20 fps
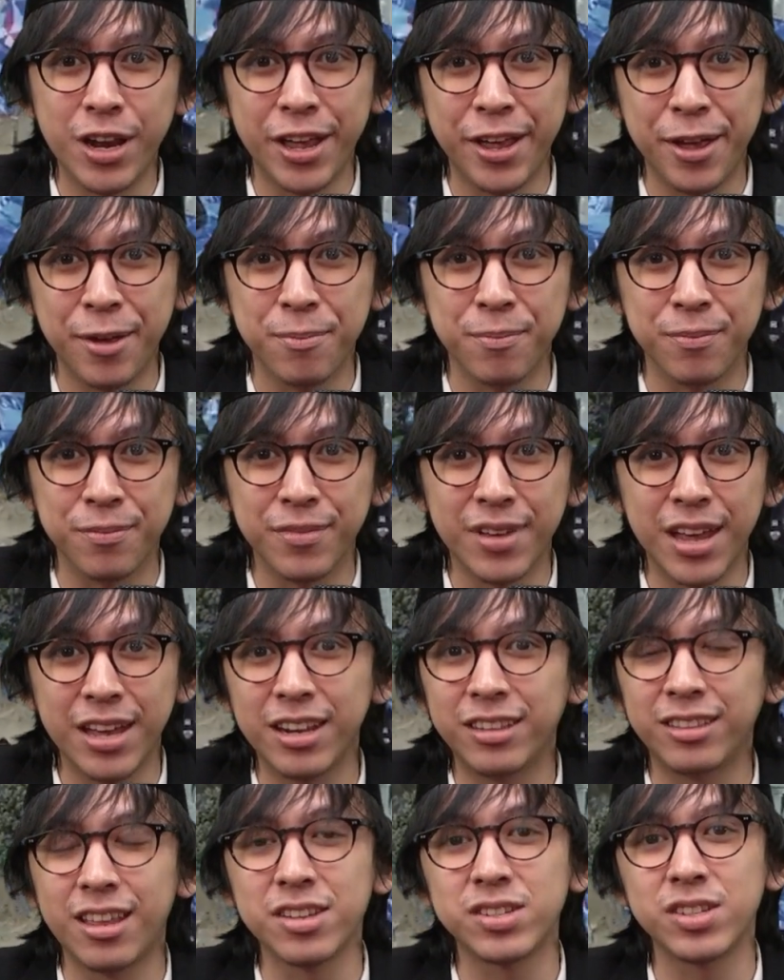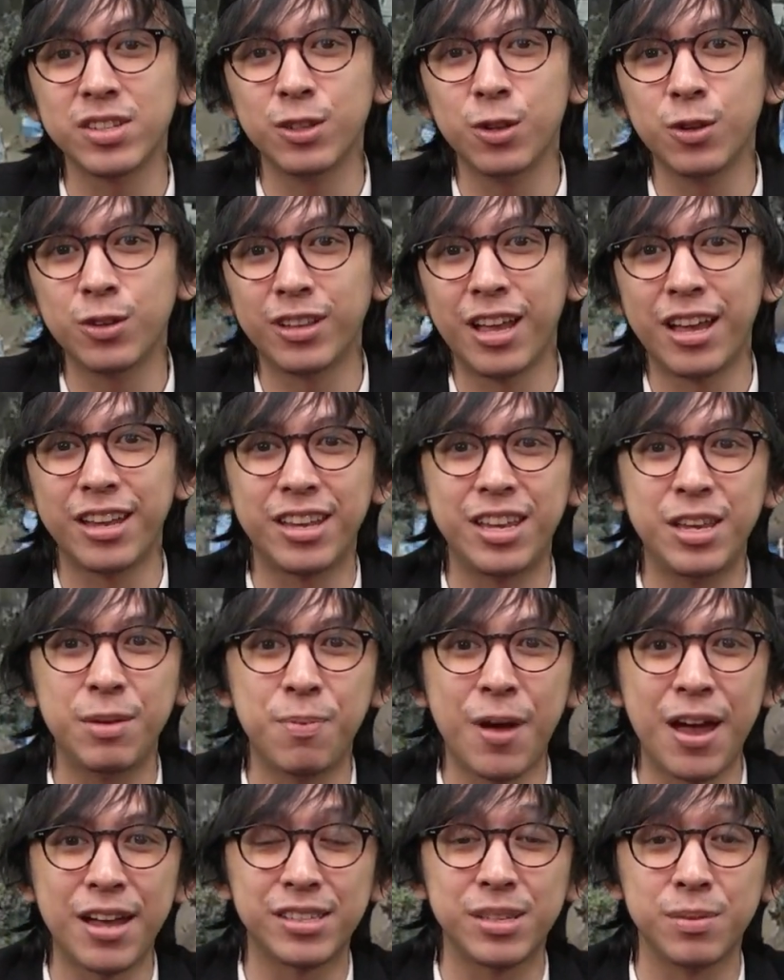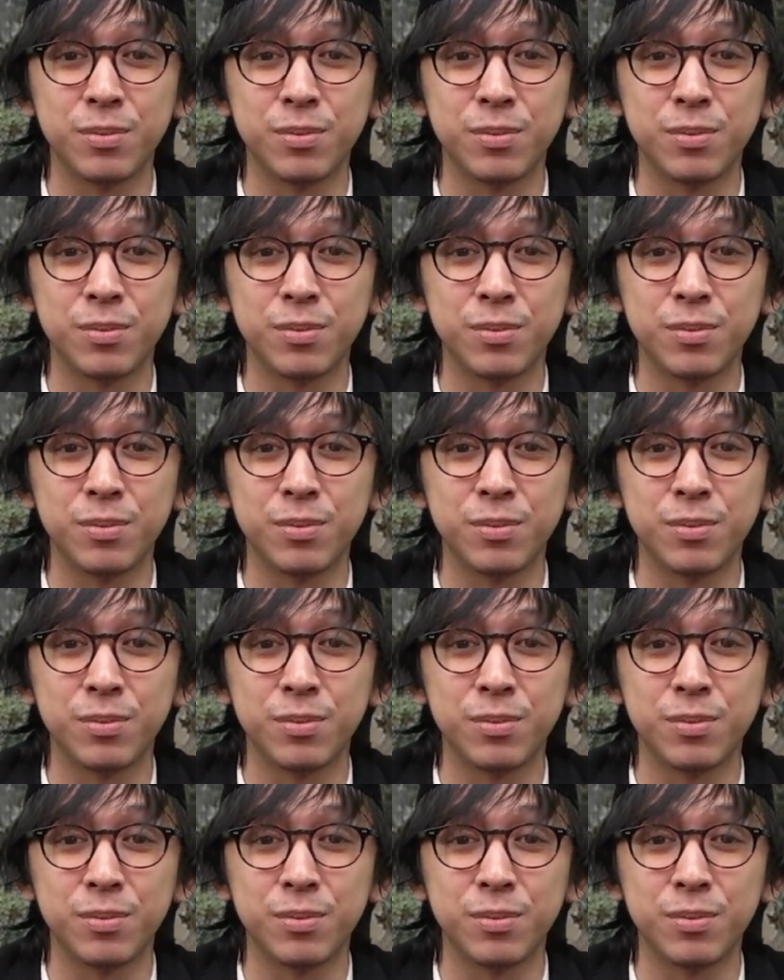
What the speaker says: him, and it doesn't look like he packed